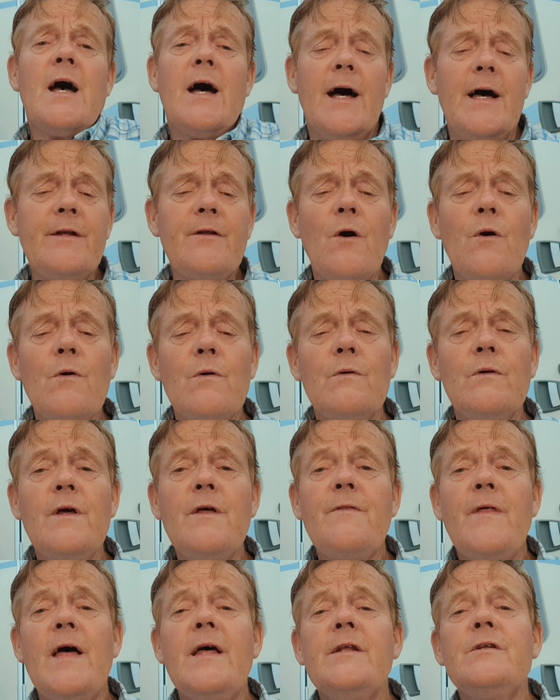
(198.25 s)
and
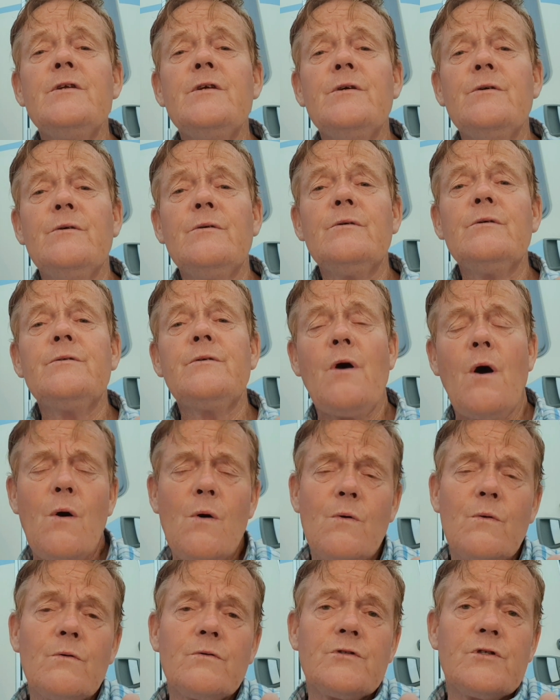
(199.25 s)
only then you'll
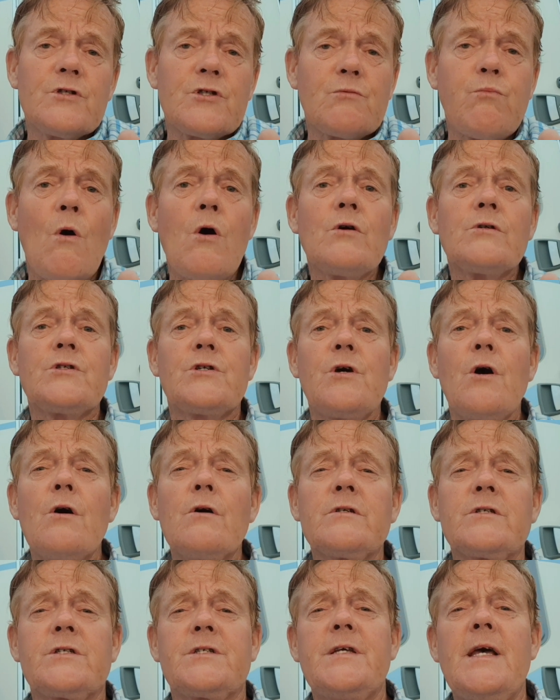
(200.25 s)
know just what
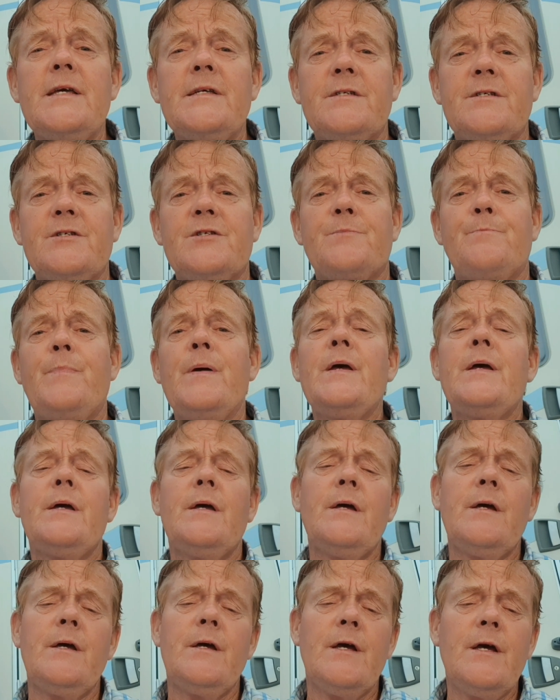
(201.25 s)
your status
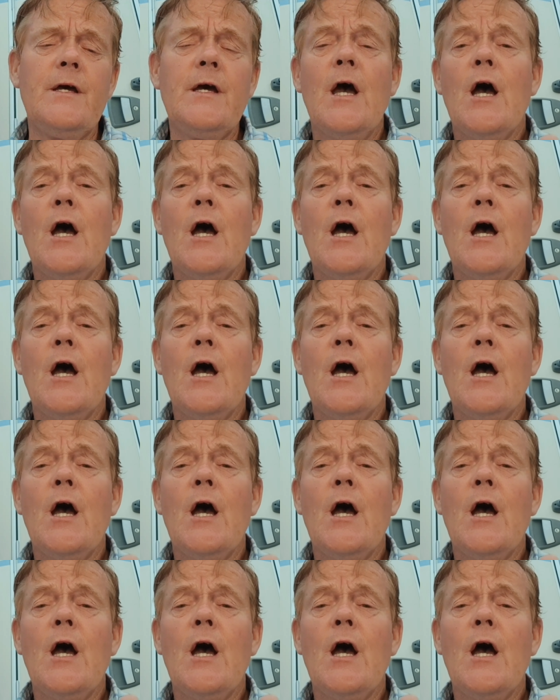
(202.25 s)
be.